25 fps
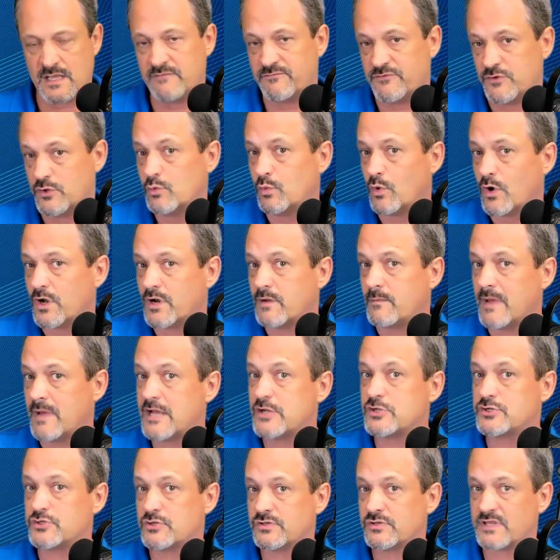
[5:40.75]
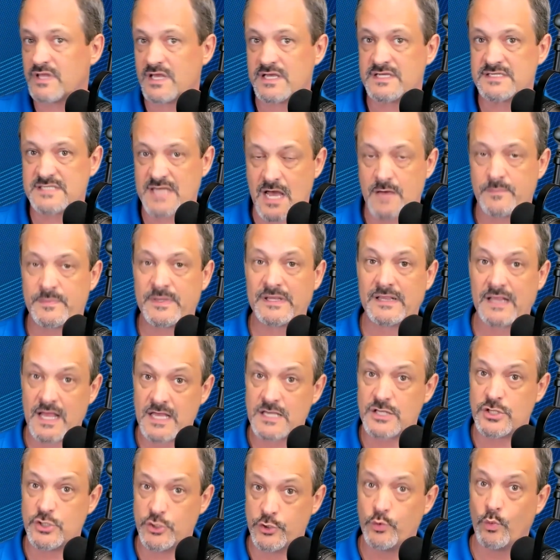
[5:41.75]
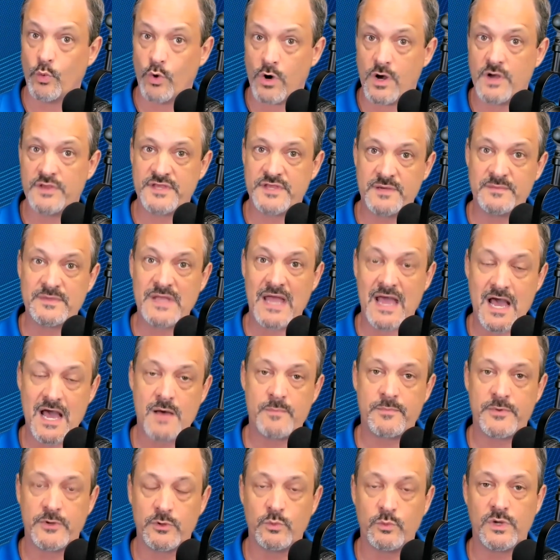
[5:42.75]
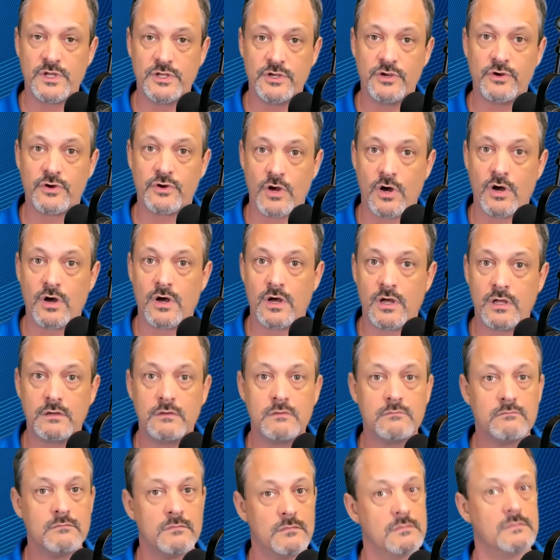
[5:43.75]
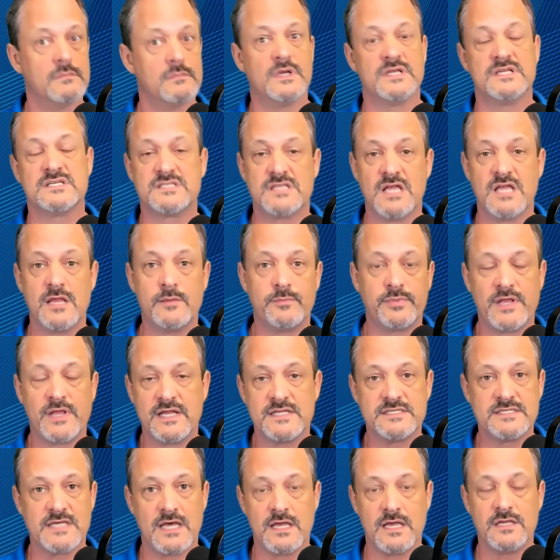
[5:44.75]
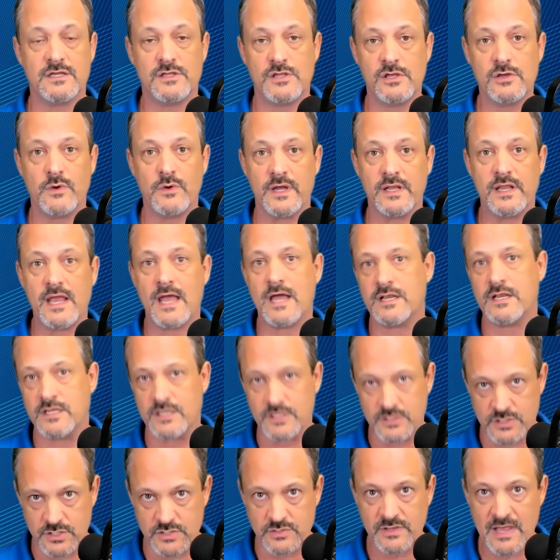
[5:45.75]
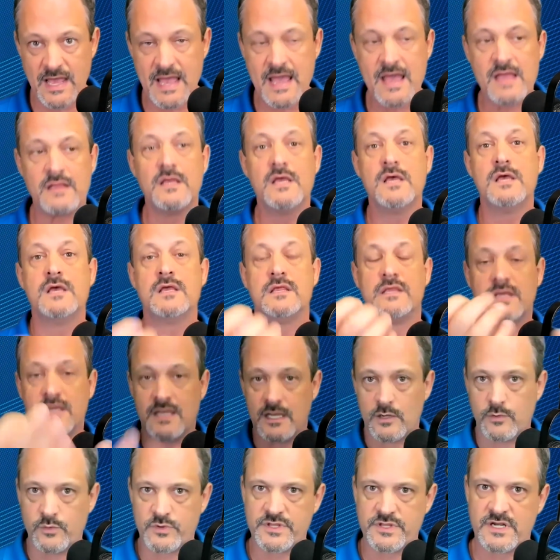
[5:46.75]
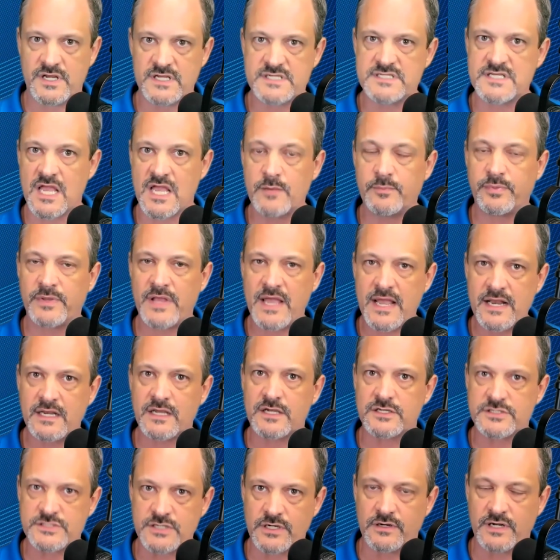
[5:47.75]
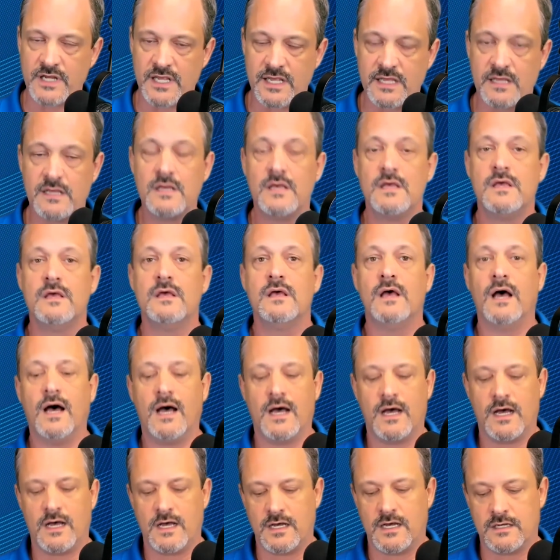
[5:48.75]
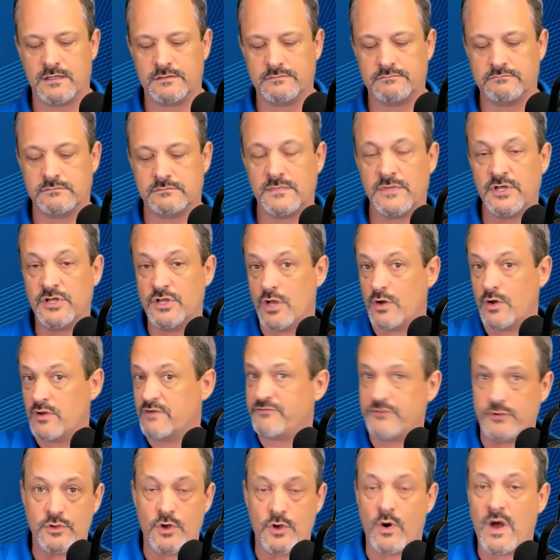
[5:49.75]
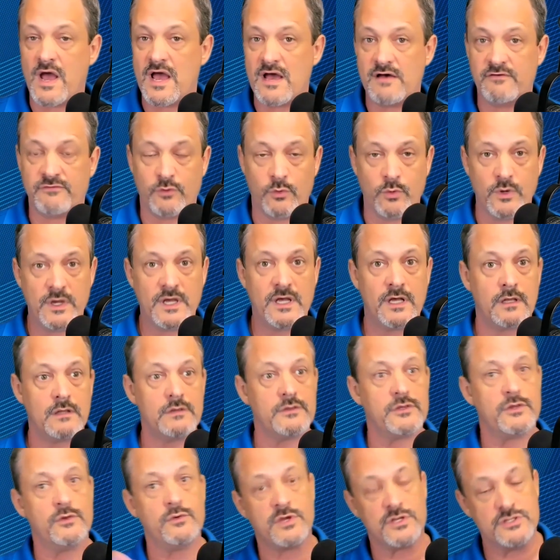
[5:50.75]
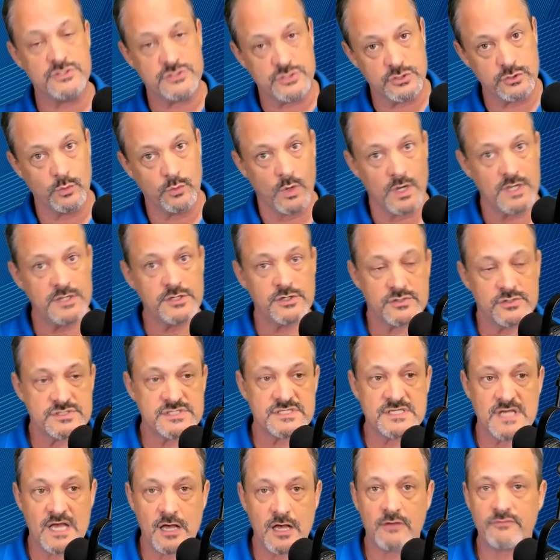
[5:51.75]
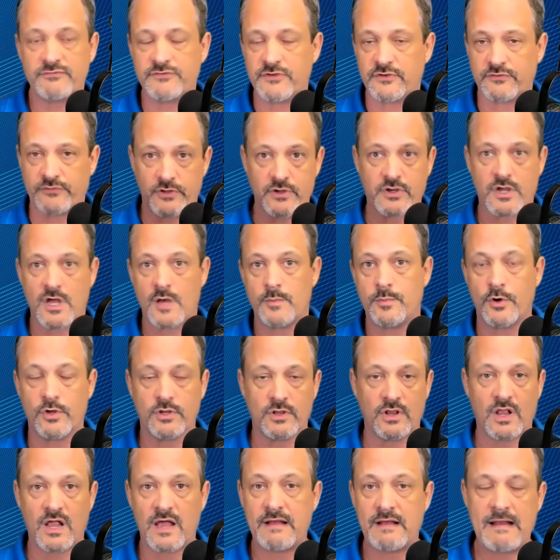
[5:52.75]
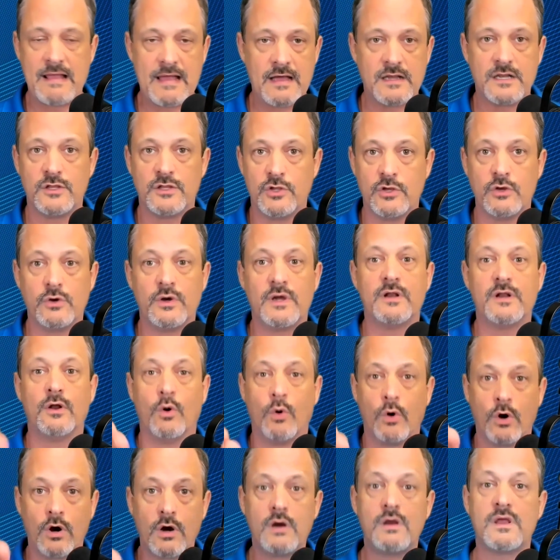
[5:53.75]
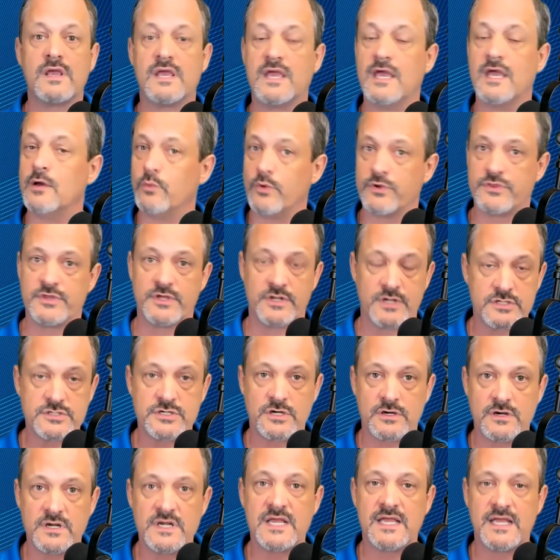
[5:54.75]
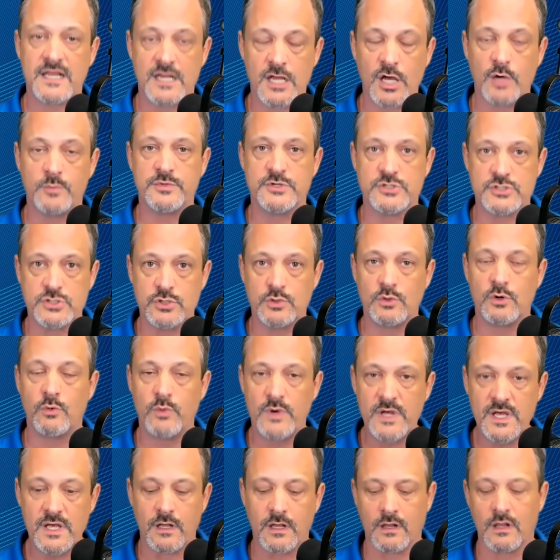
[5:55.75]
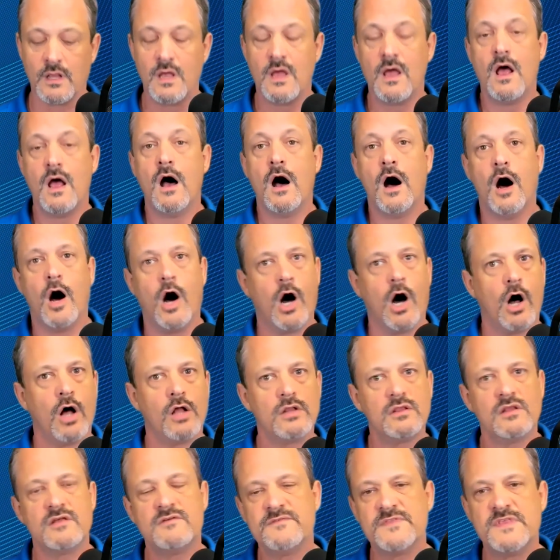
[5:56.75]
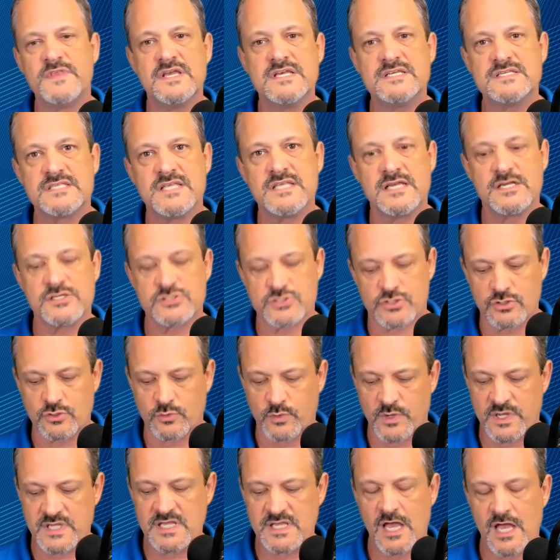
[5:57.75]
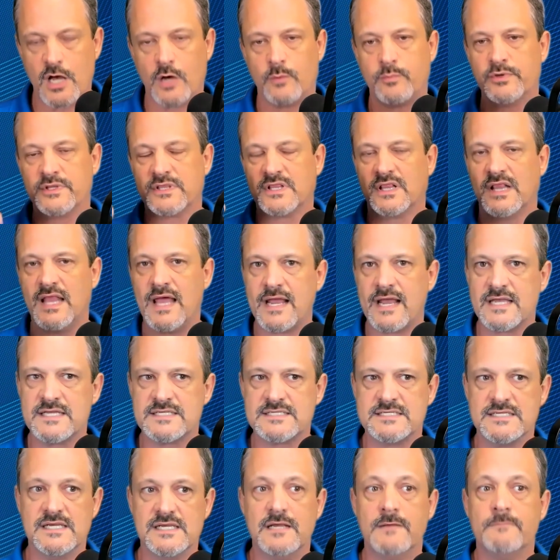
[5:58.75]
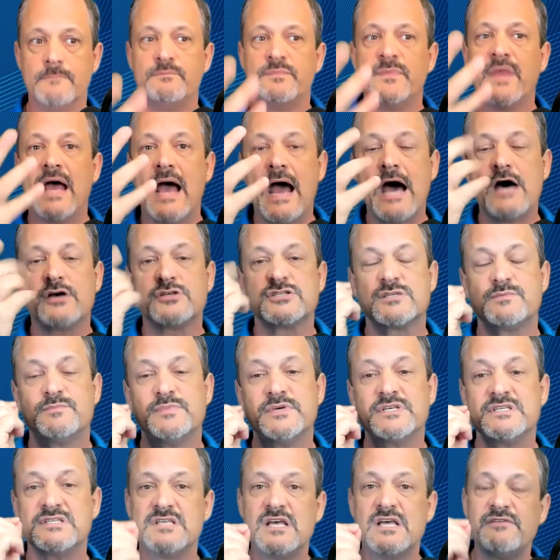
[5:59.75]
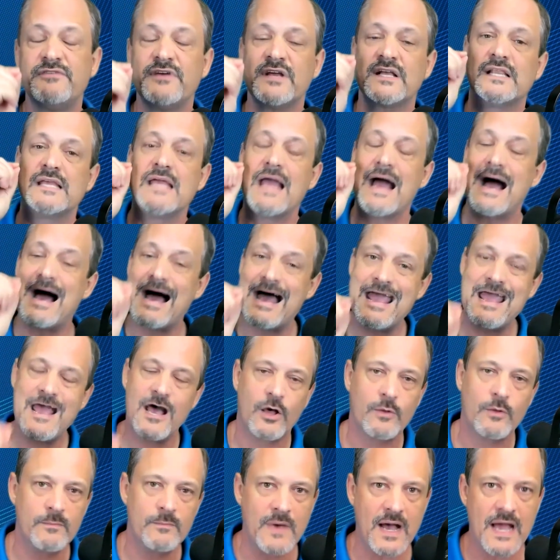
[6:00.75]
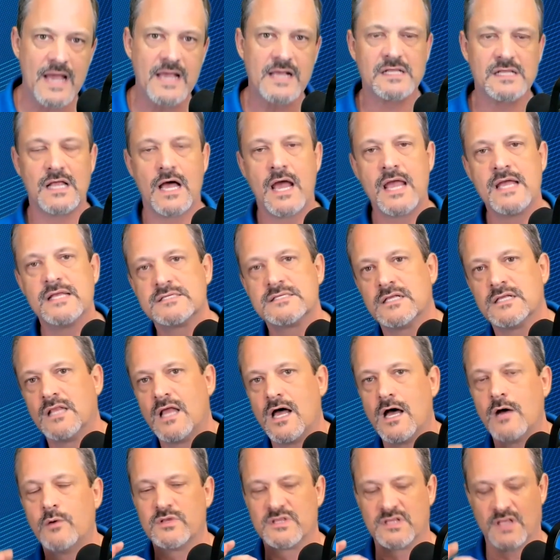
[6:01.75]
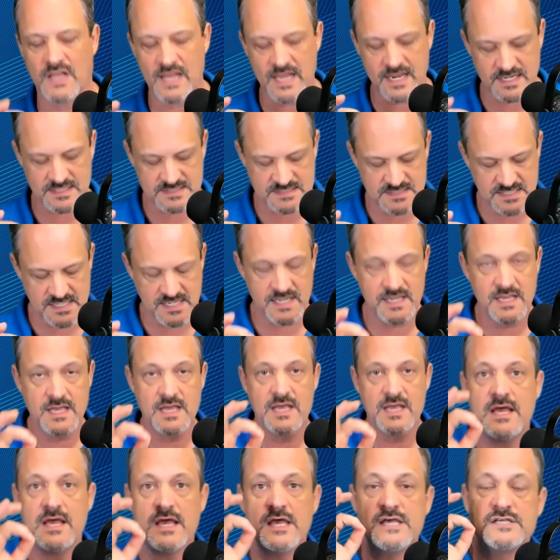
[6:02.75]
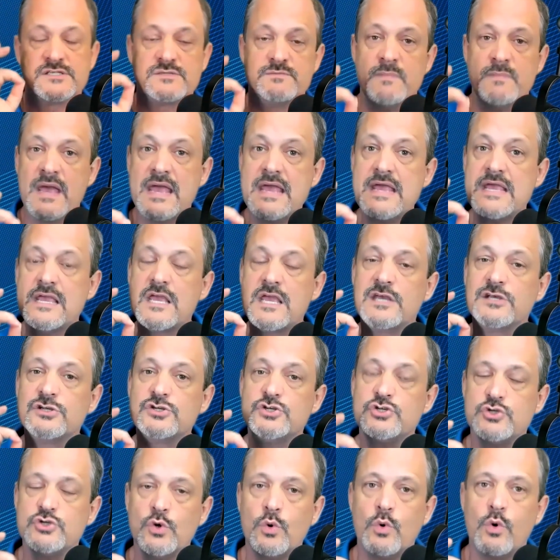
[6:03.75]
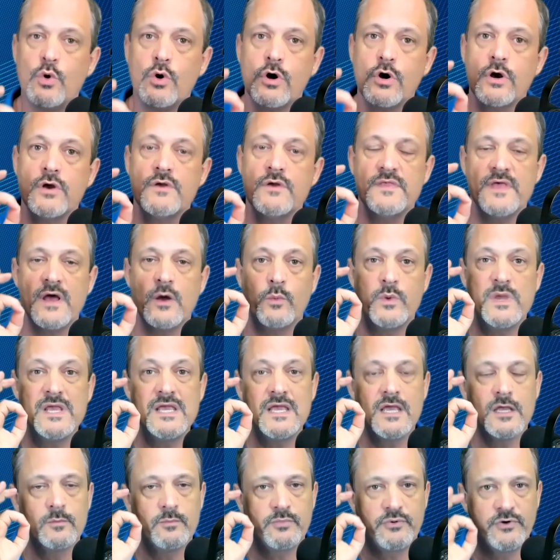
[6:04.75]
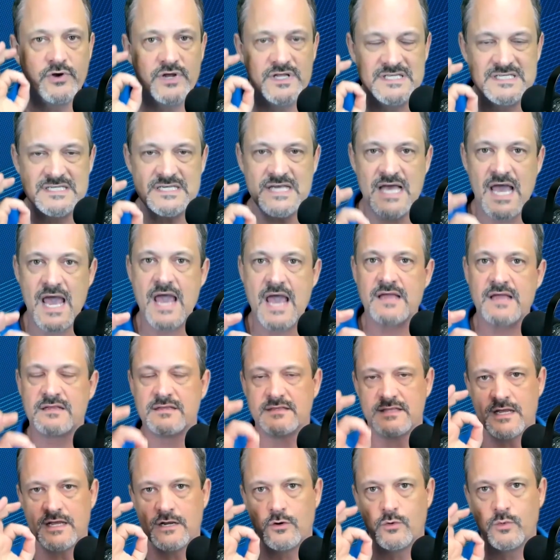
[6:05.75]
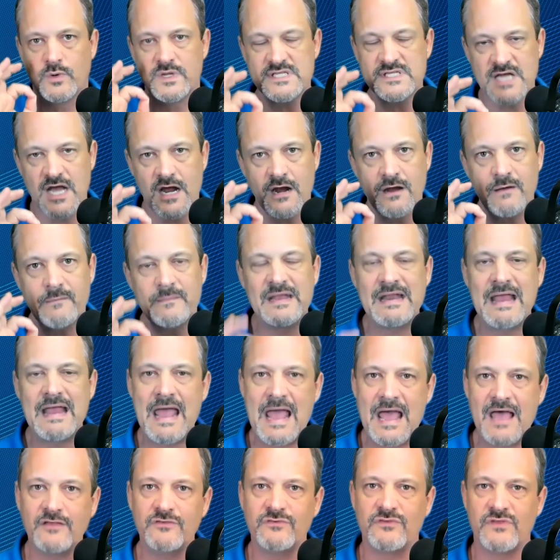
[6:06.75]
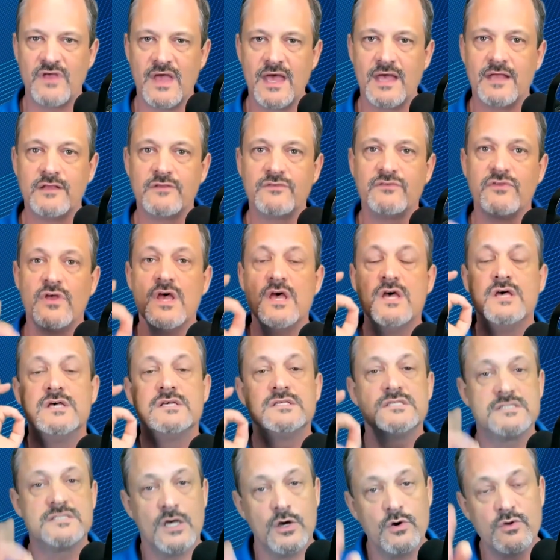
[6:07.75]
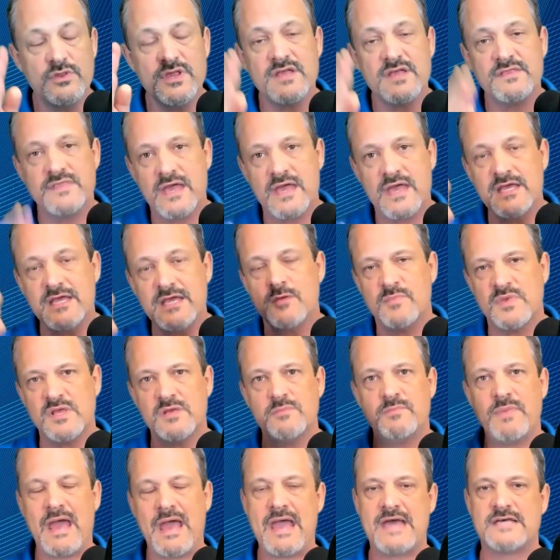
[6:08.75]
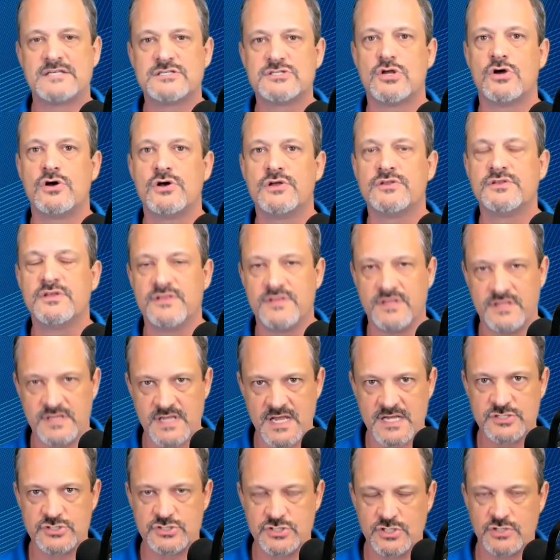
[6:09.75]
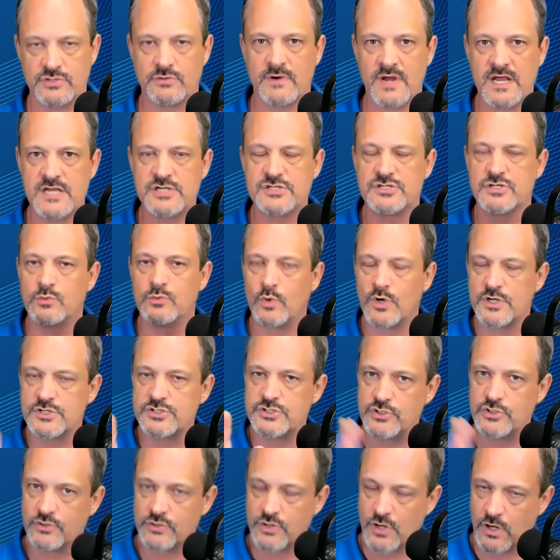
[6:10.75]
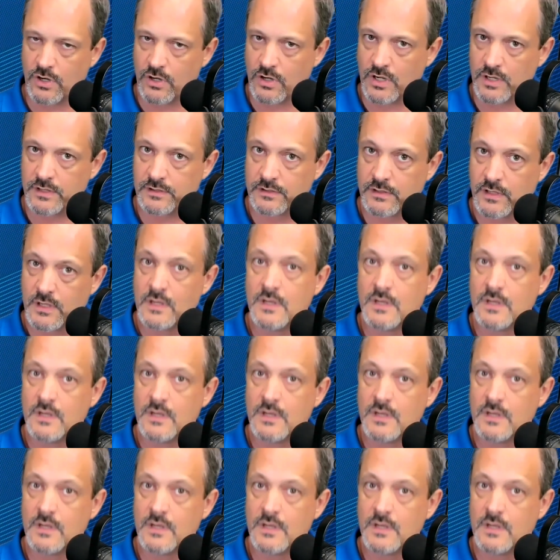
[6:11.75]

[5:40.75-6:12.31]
If you want to make sure things happen like you want them to happen when you're gone, an estate plan's how you do it. How do you do that? You get with an estate planning attorney. If you don't have a will, you can do one yourself. Just look up online how to do it, or get with an attorney can help you do a will. All of these things are going to help with legacy. How specifically I help my clients a lot with legacy is making sure that we can protect their retirement assets so that they can be passed on to the next generation once you're gone.